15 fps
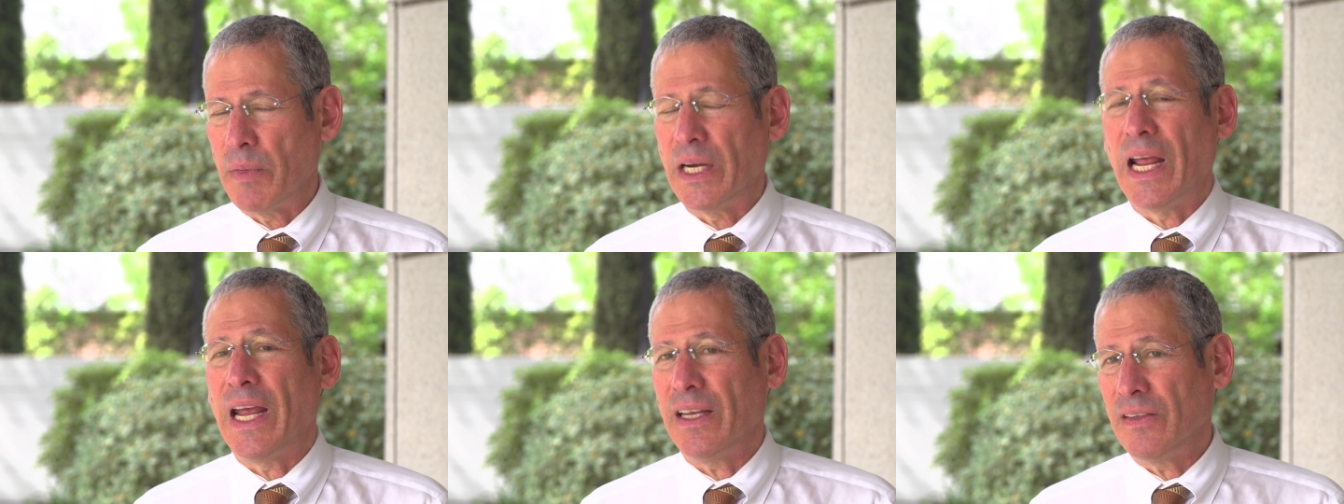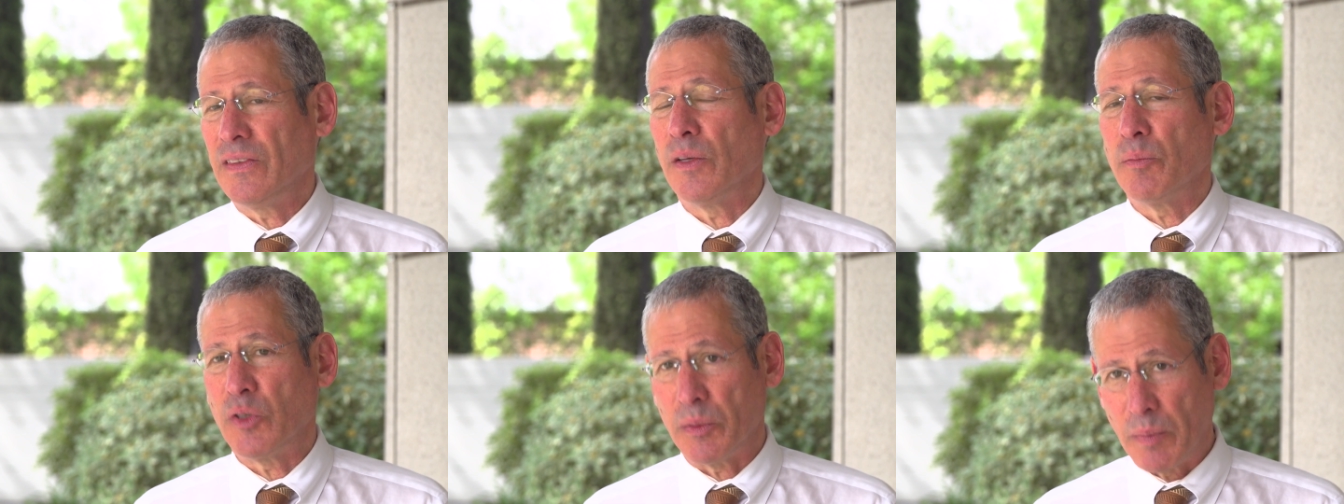an
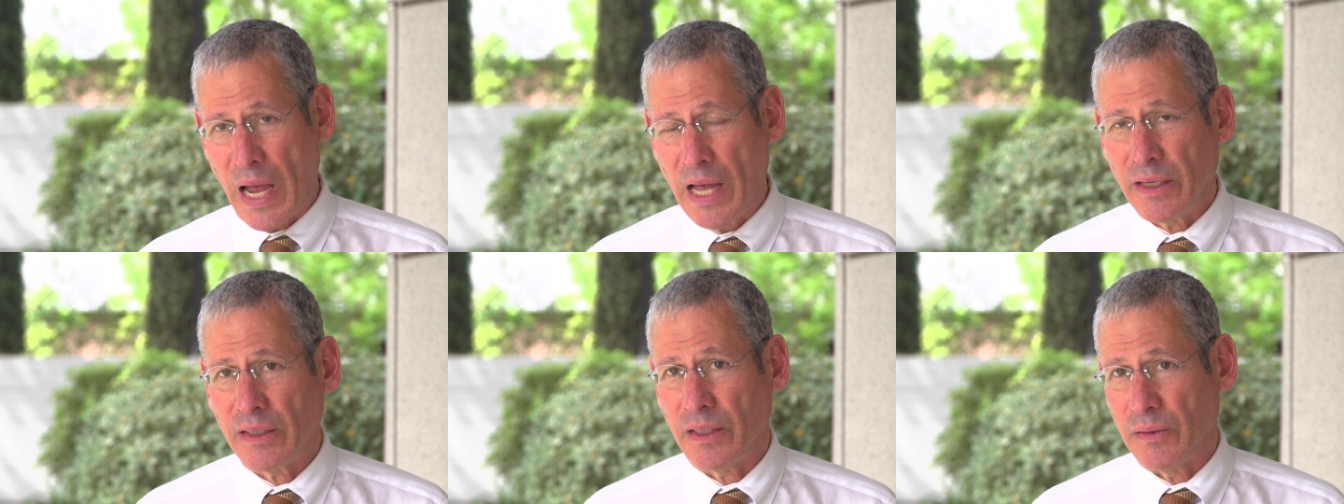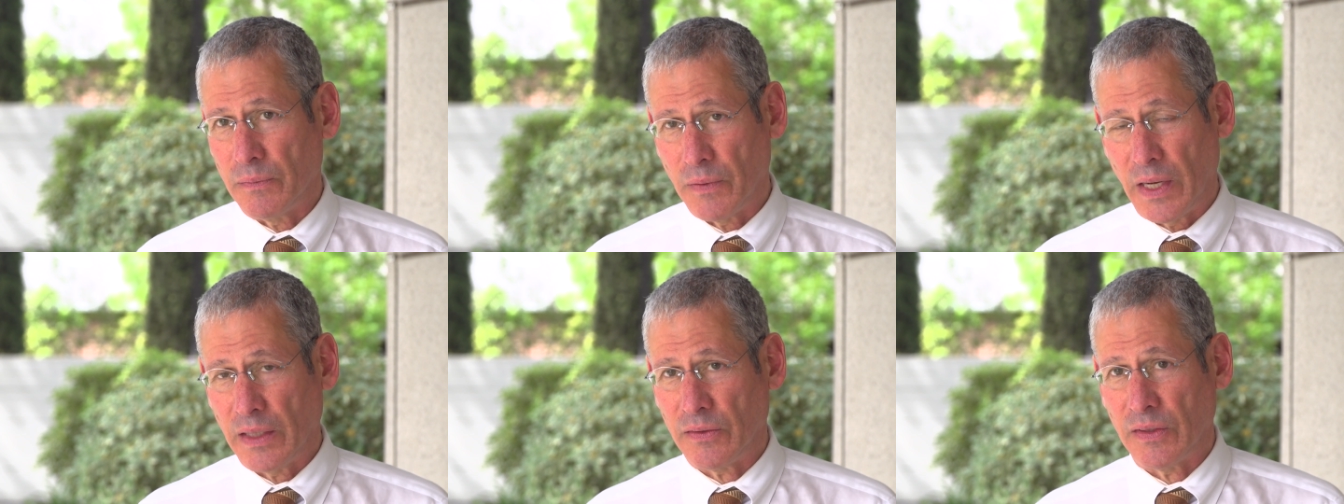asymptomatic
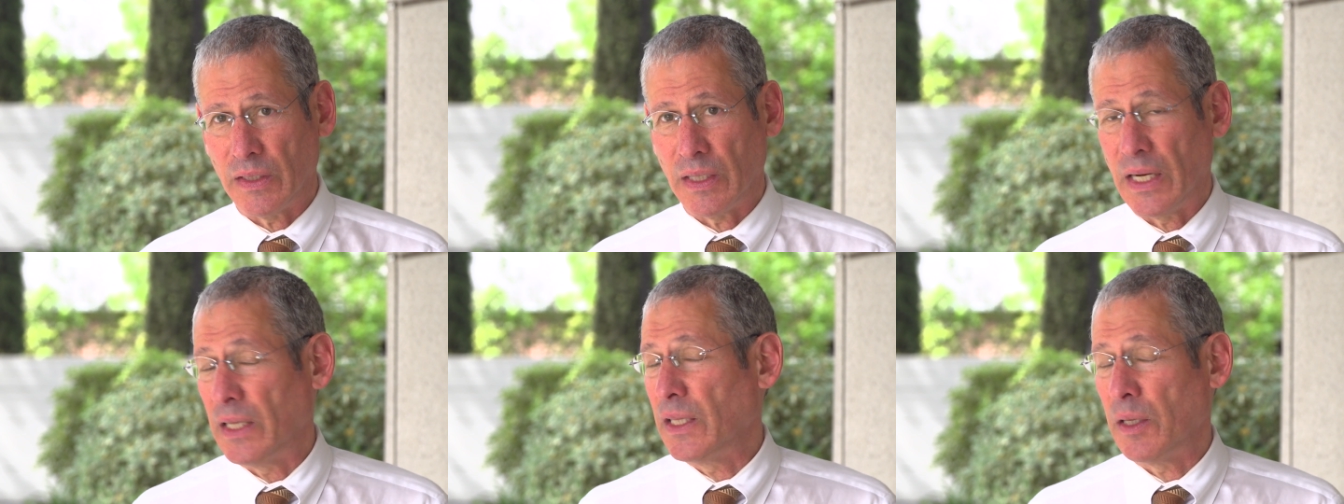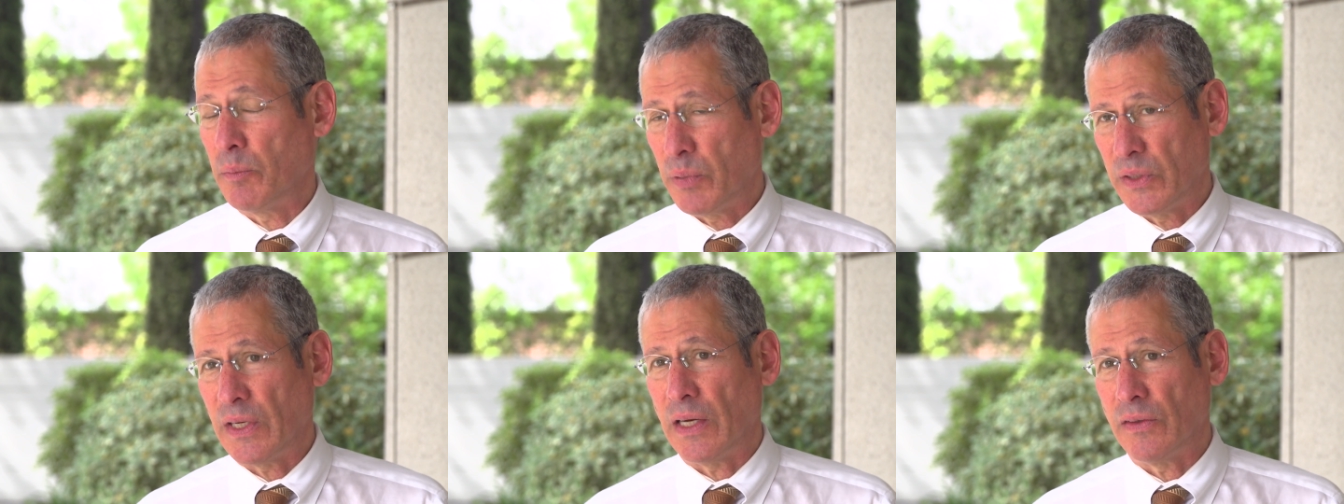infection and then
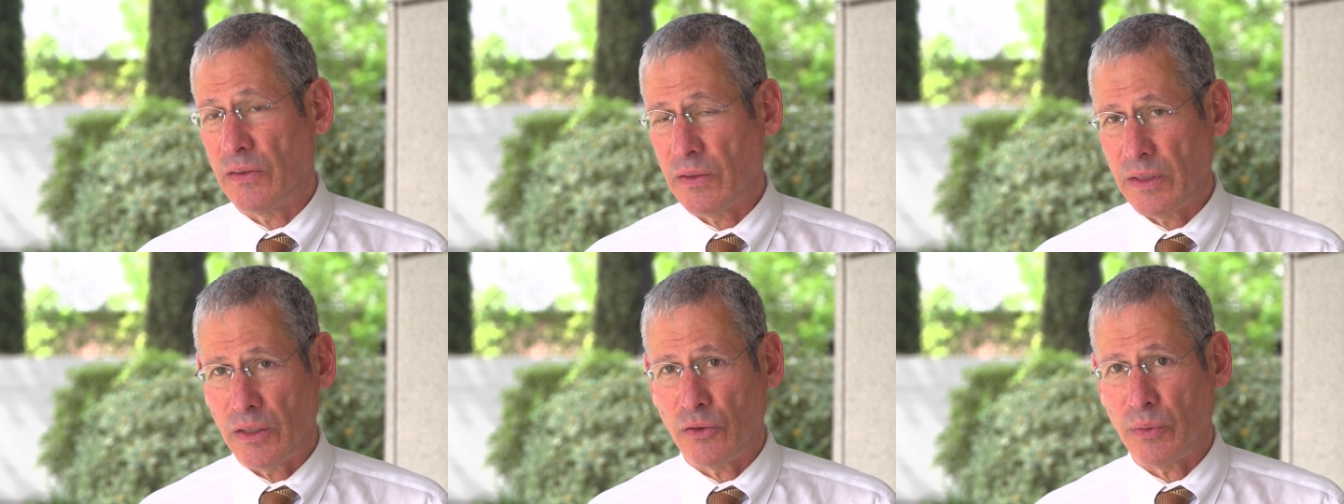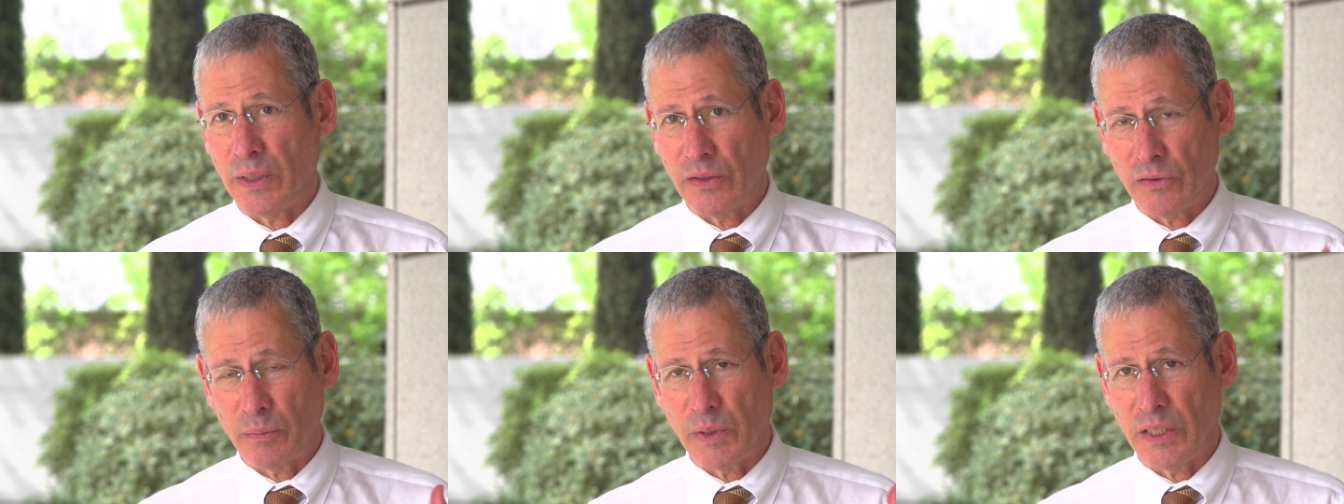potentially
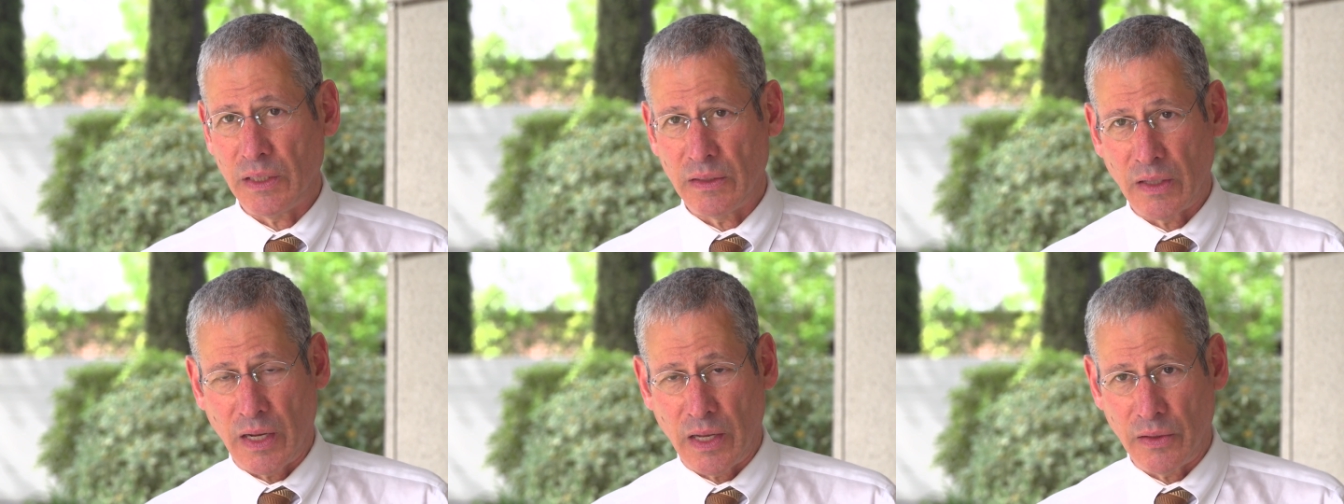transmitting to